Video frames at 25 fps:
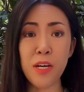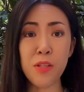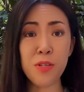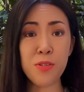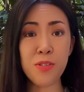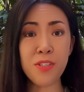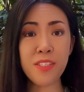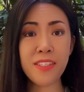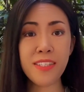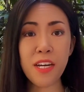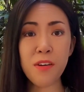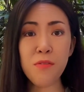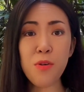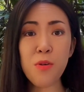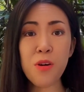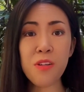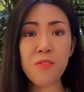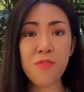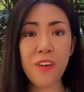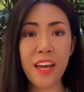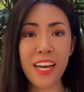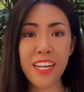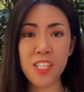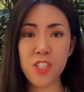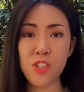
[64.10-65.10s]
there are several
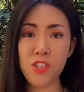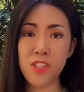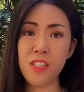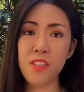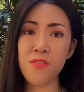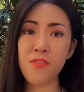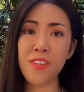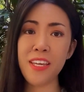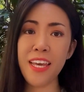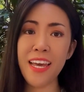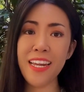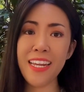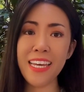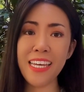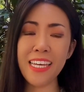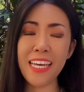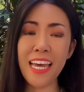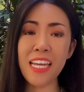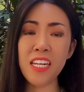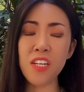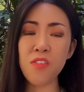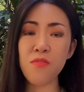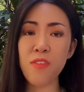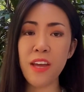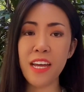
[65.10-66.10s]
advantages of getting
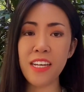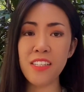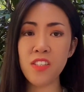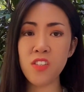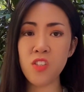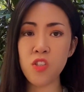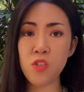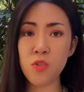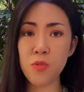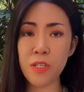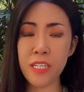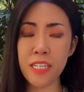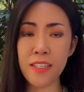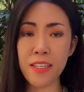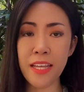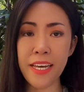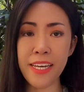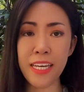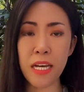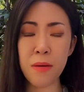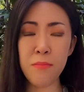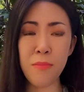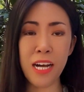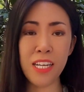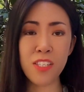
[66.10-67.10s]
an advanced degree
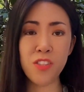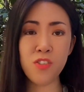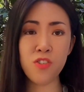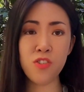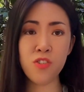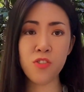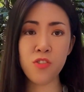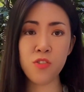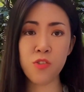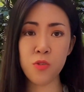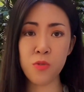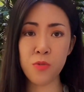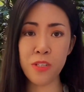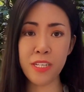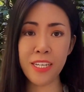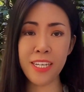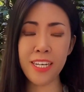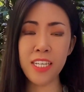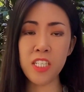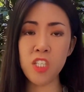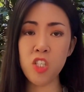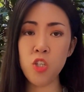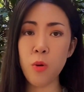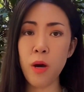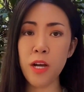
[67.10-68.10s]
like a master's degree
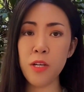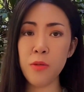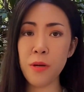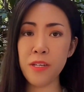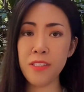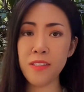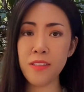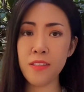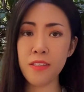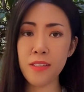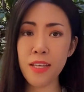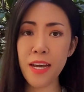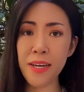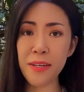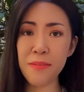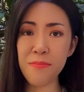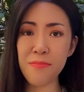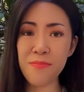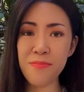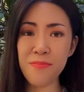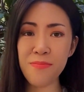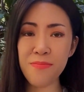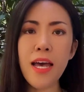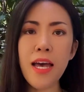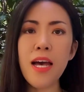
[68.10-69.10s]
in UI/UX design.
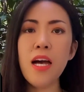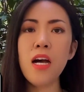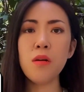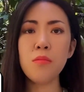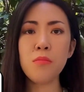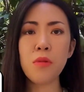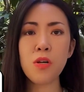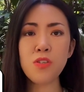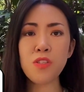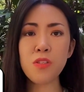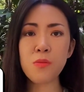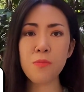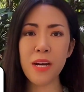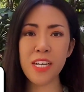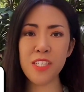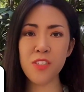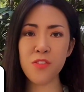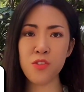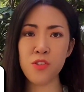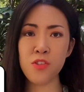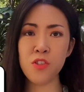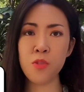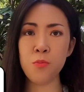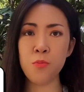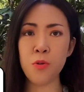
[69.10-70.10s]
Most
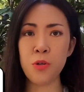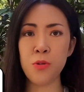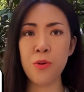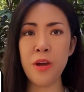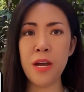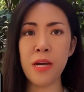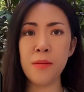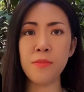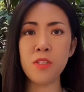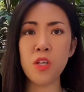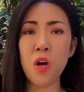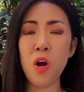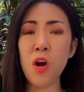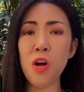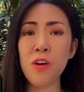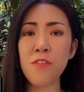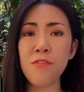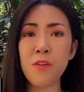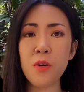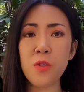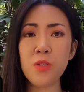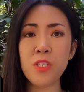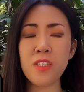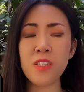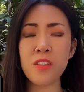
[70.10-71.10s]
master's programs are
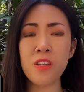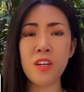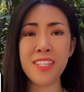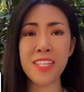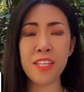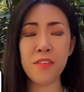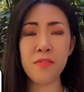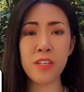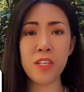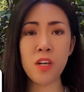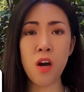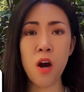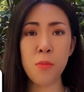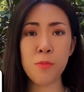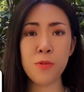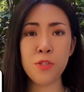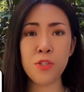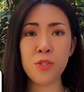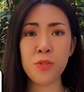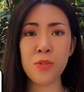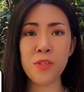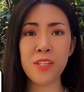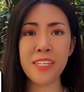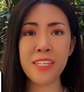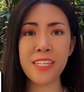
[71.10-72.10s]
focused on giving
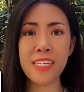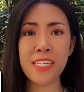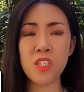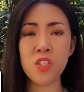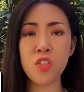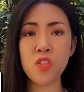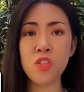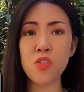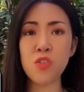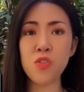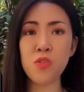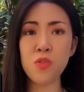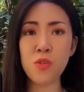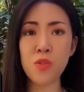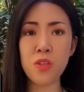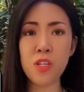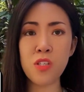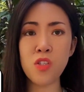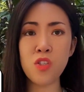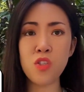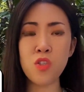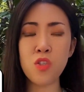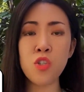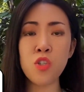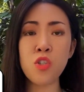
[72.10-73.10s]
opportunities to
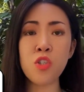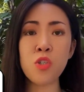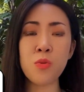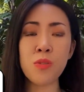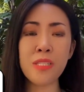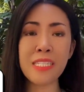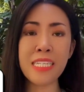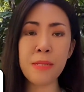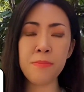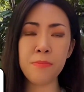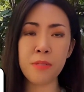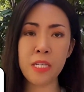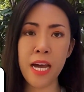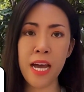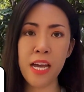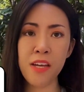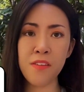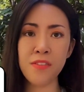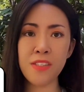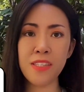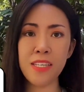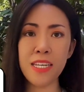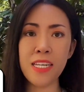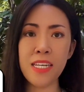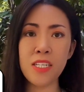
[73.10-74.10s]
students to do deep
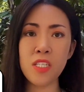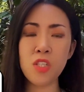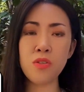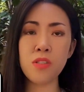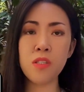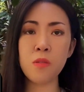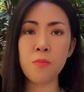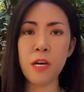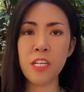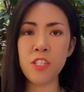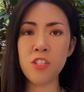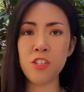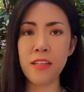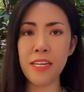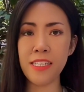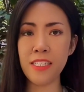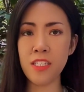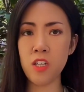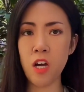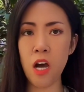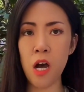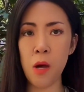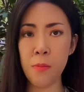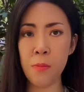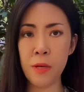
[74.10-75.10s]
dives into specialized
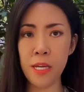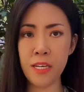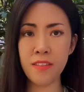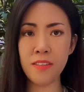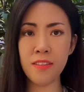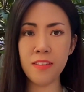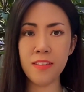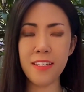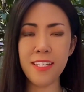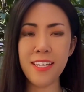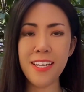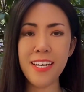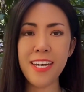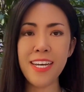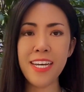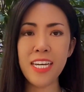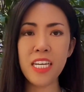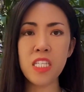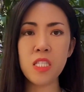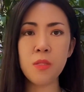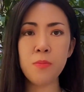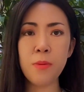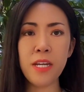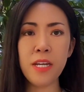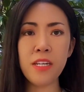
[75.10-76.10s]
topics.
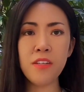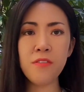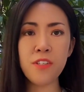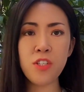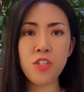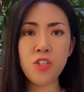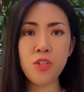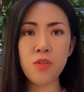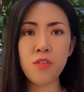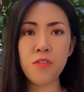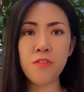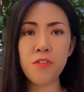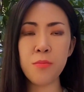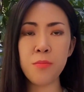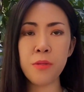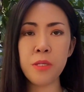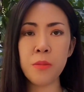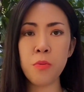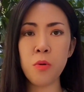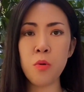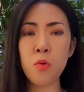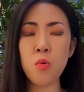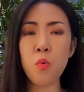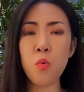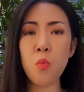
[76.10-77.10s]
It's beneficial for
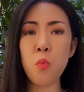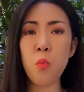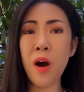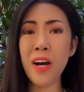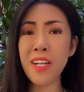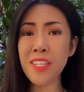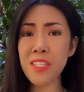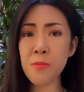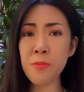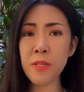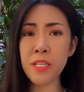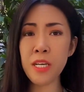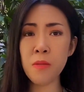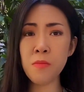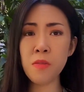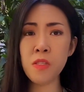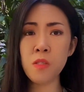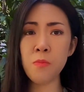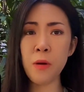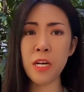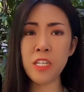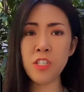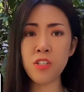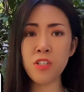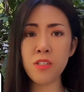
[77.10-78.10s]
people who want to become
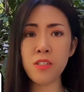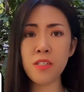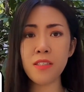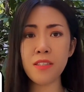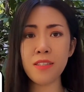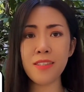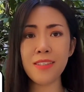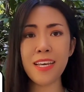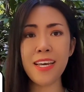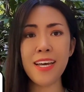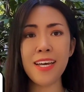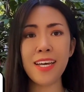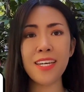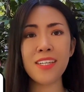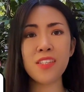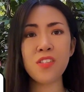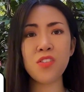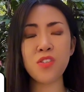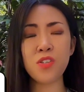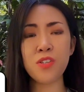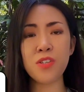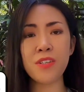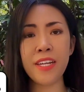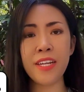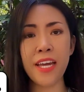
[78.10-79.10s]
specialists in
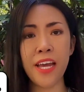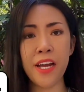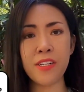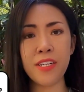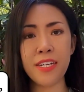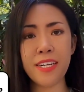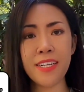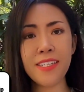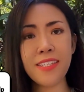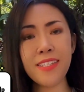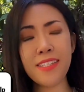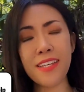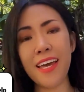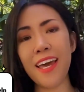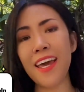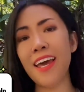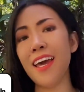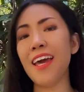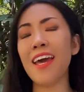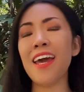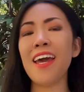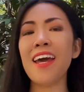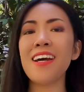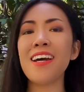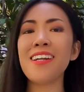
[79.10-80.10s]
certain areas,
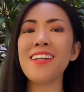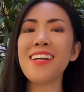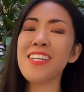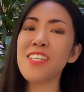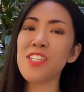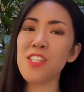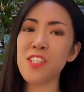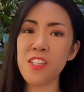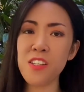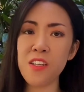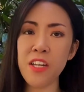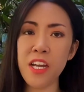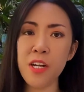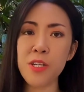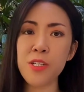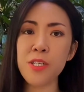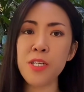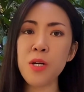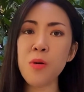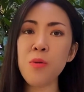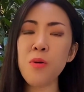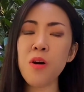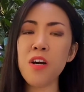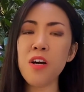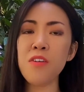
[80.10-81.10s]
and in the
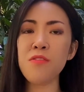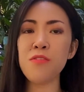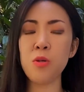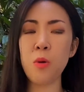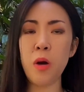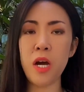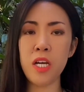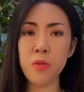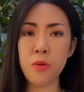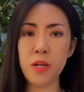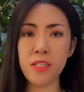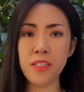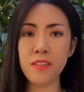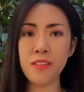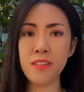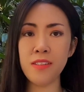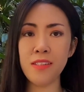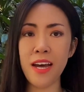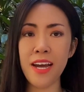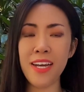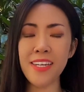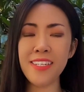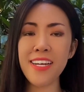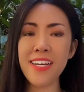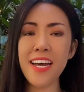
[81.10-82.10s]
scenario of UI/UX
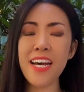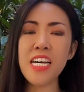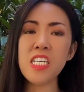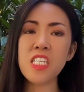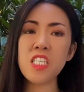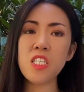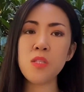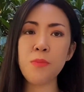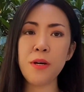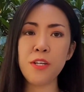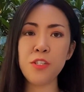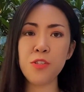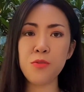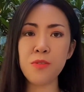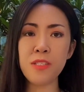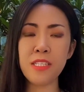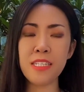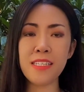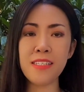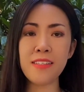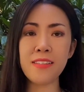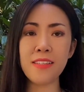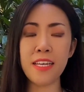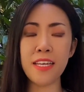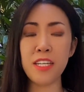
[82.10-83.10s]
design,
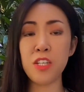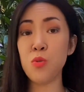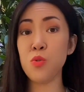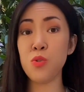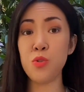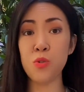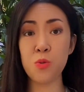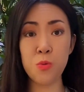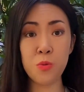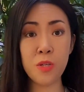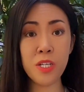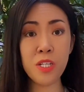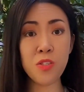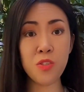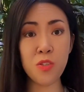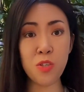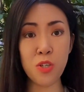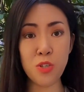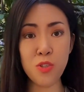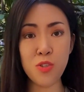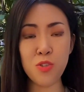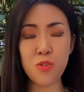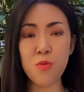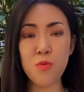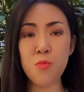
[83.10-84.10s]
specialties like user
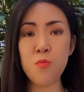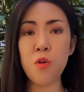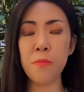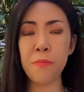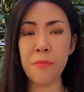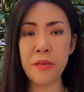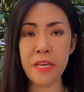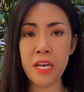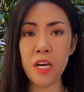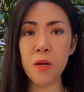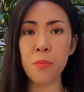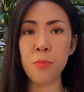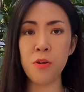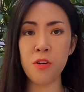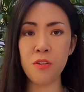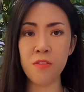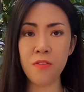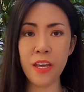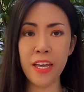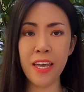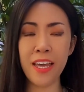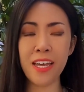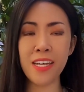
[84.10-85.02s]
research would be a perfect